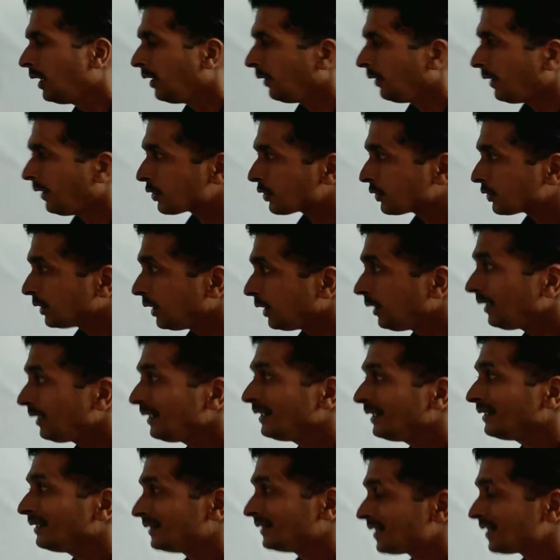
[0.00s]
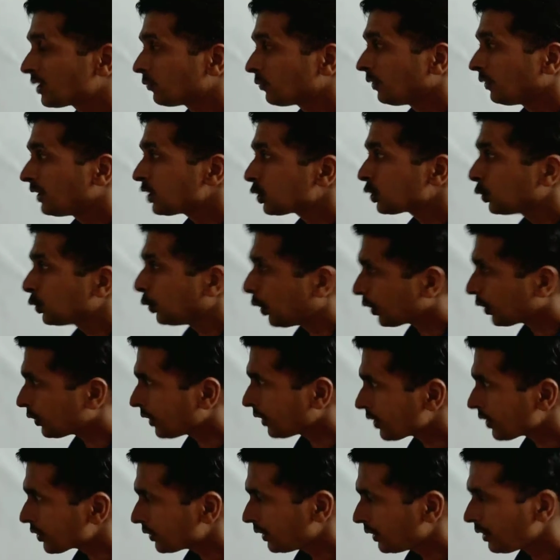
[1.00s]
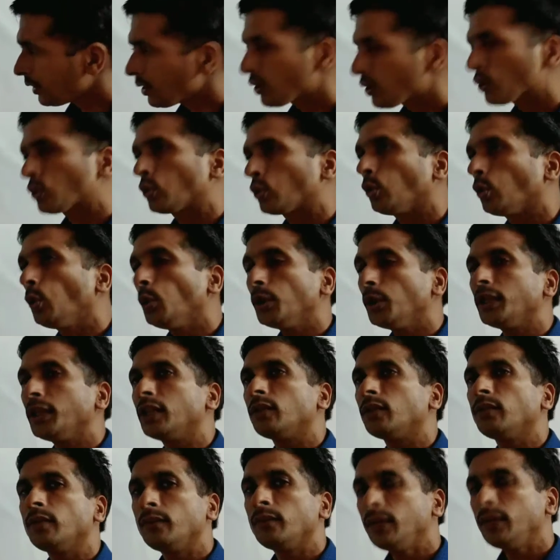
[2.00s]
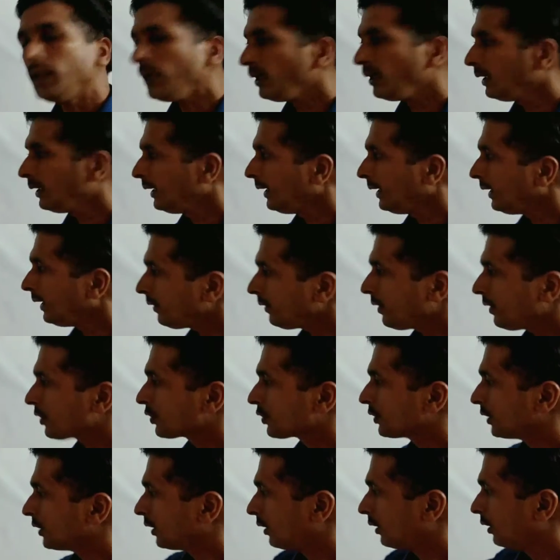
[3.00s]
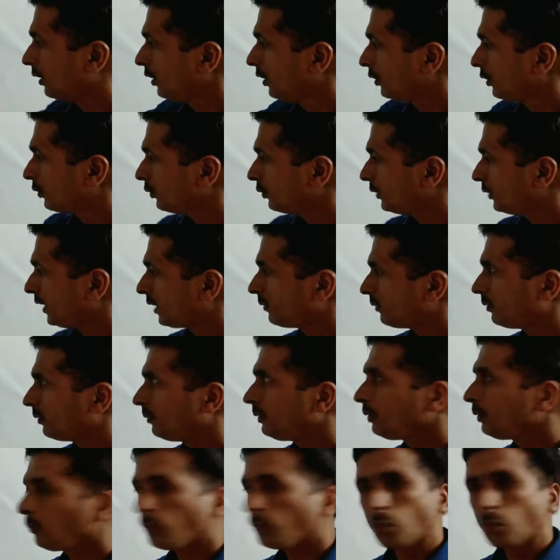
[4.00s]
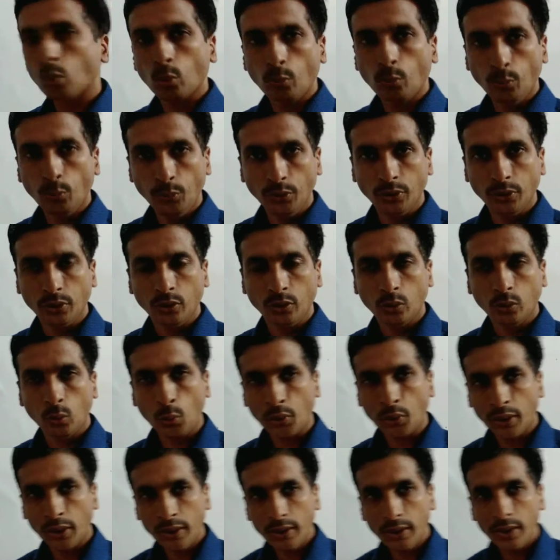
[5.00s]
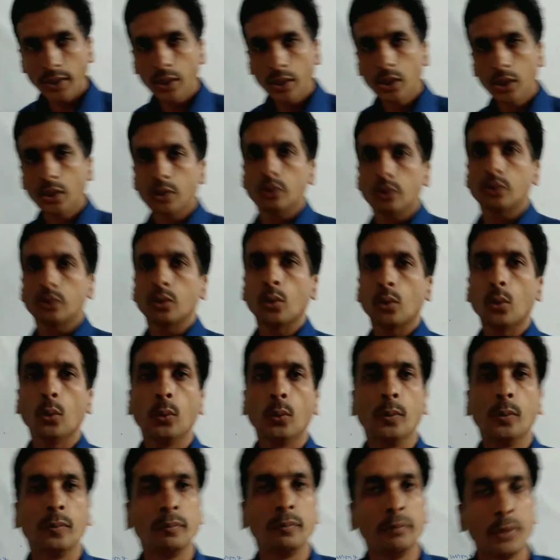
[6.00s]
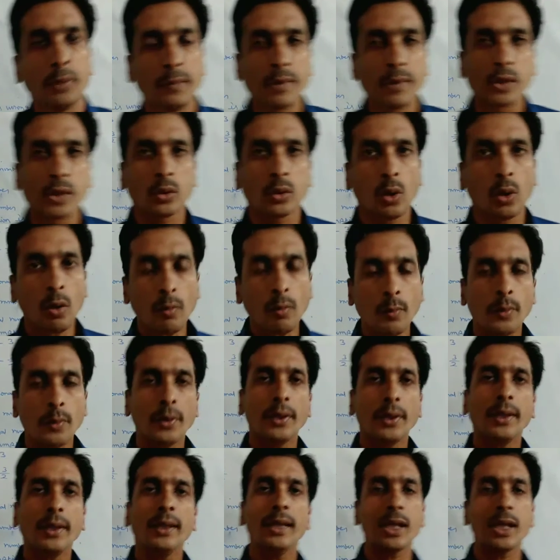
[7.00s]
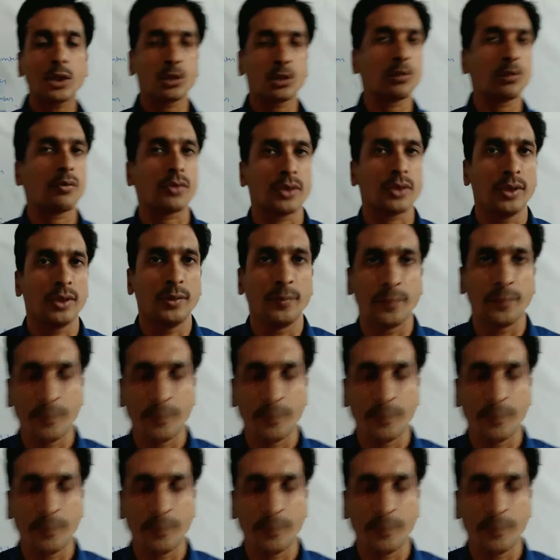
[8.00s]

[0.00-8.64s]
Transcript: rational, this one is not rational, so it will be irrational, so that will be proved. Okay, so we will solve next question.